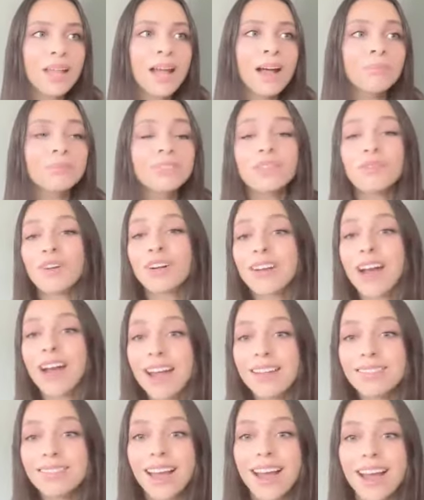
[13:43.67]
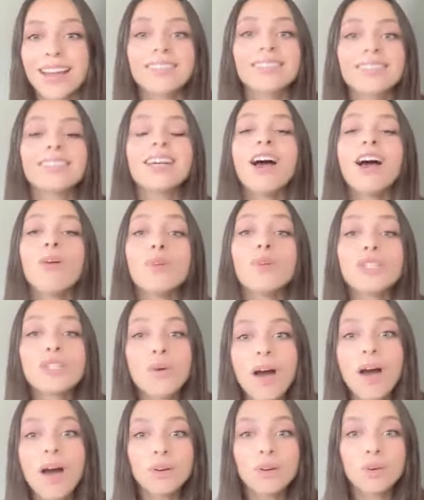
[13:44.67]
um, different guidelines. We
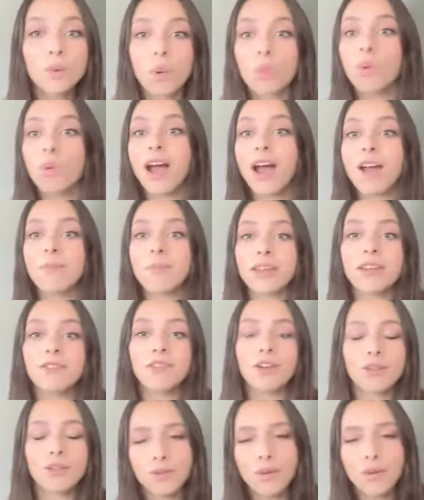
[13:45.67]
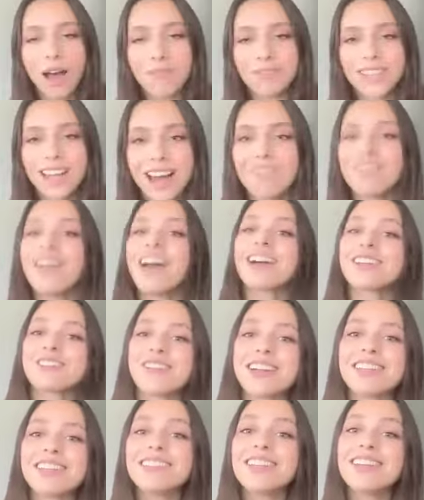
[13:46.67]
don't have a requirement of you have to have X,
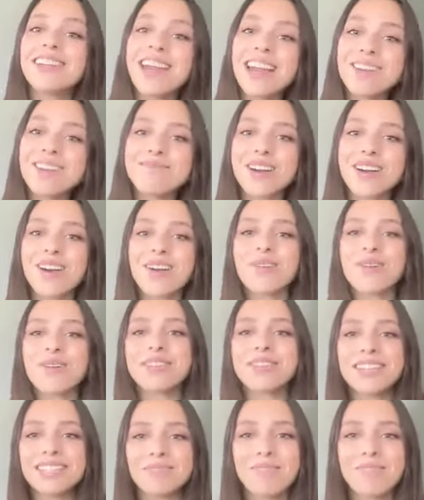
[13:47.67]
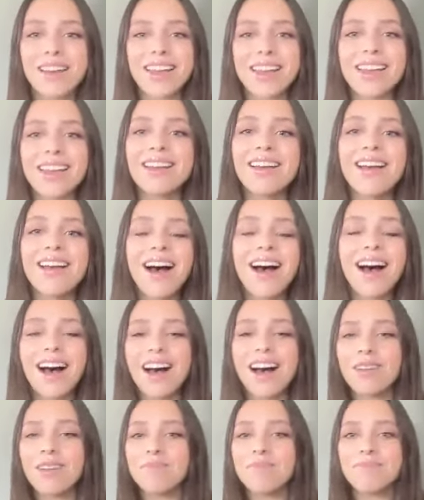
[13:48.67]
Y, and Z camera or this many
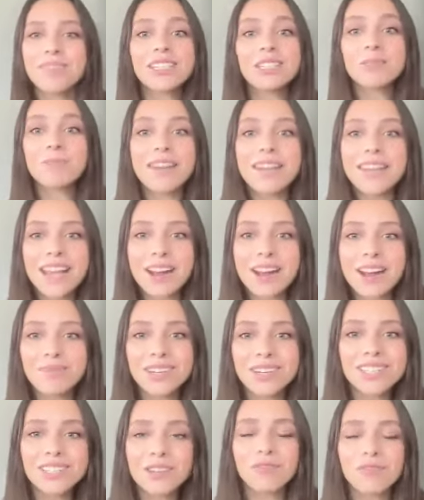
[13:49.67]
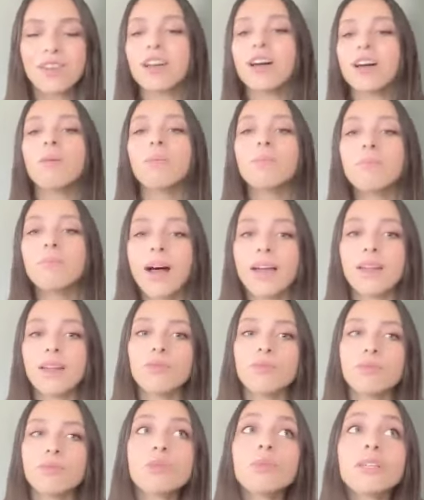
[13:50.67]
um, this many cameras to film. But
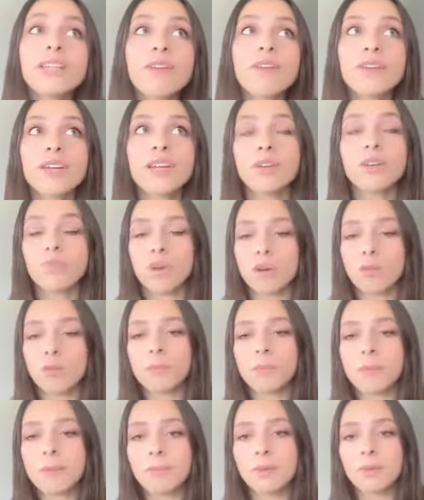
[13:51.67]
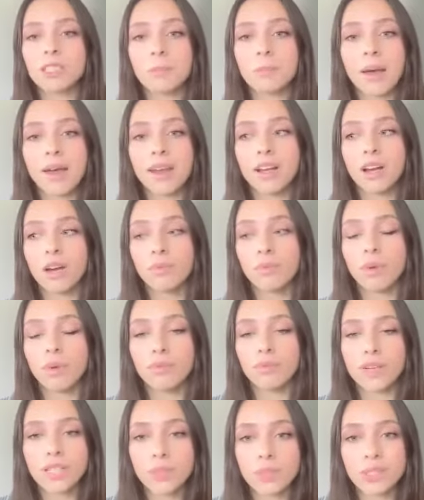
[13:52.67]
so we definitely can work with people depending on
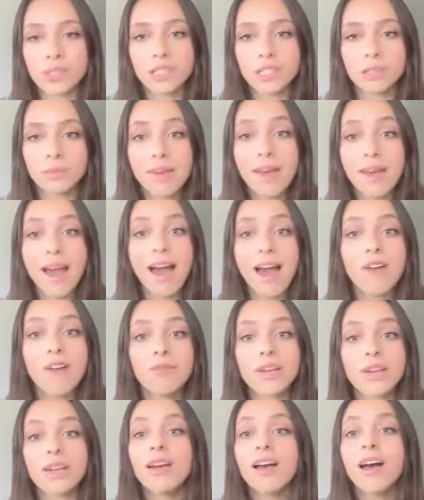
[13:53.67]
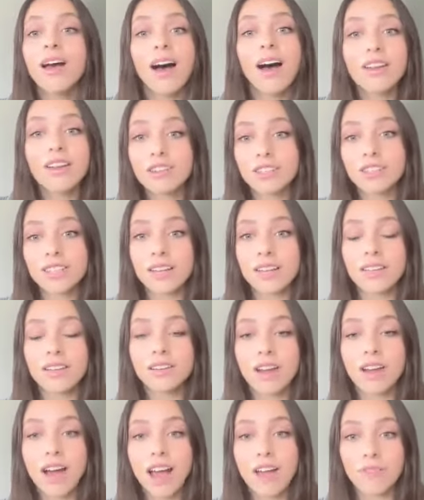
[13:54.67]
what resources we have. We understand
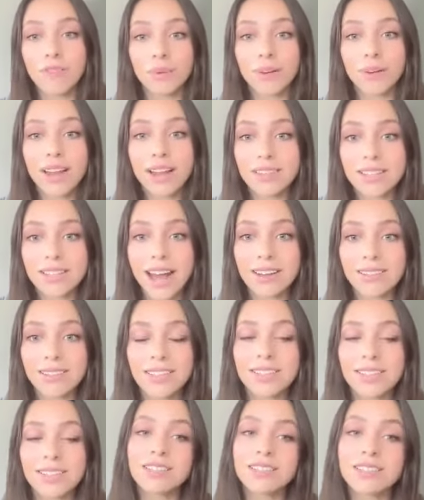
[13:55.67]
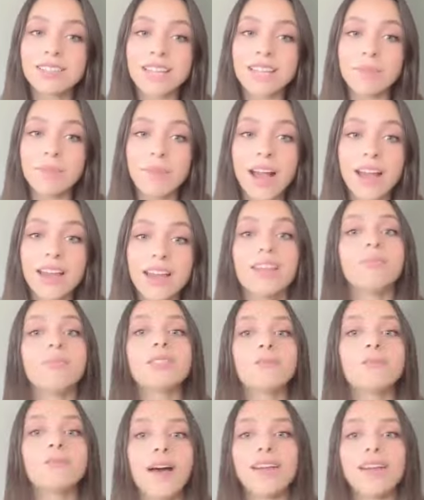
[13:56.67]
that not everyone has access to the same
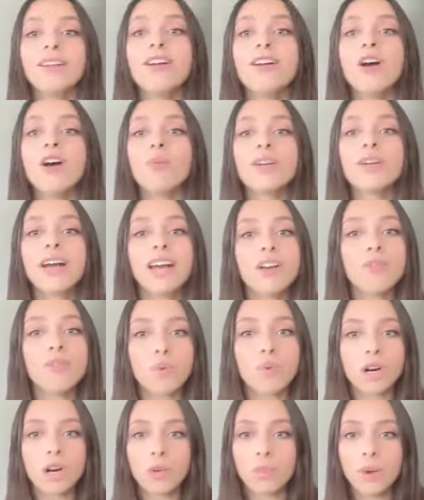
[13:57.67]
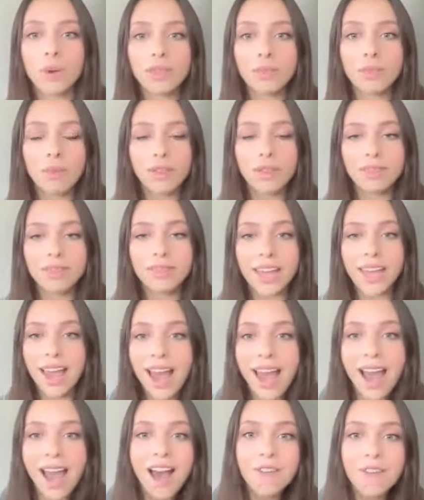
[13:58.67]
items, but we kind of work with what they
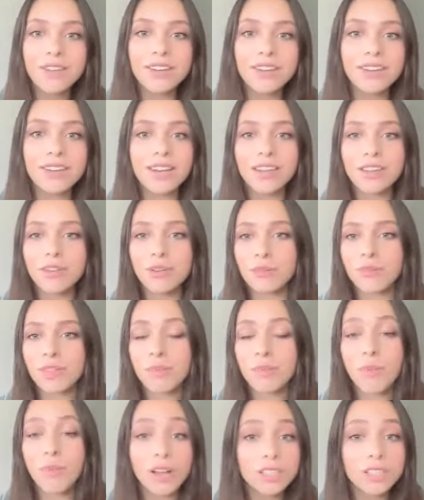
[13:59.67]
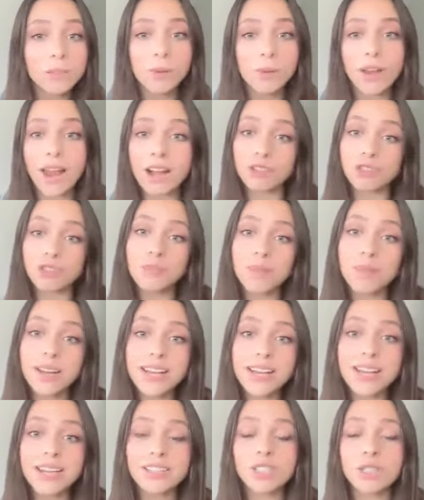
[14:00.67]
have, and you know if they want to put extra
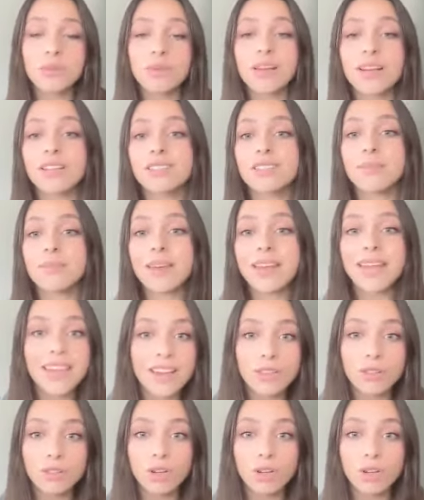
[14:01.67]
money into it into making it